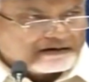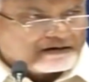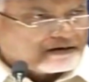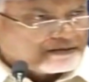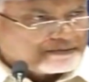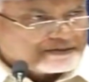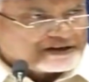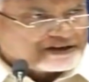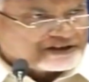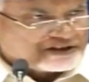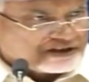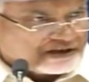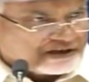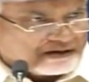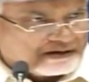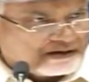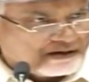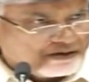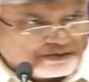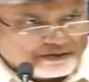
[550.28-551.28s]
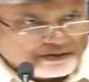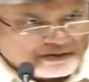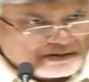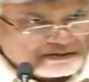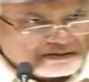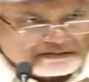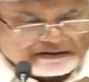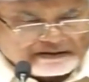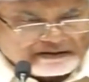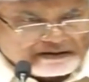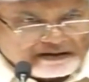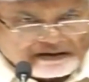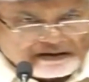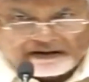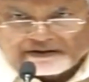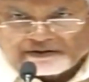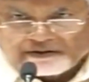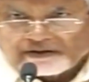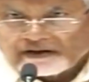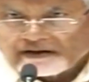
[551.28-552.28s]
denomination, you can
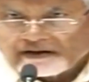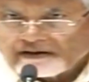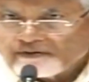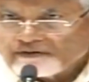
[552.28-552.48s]
segregate, you can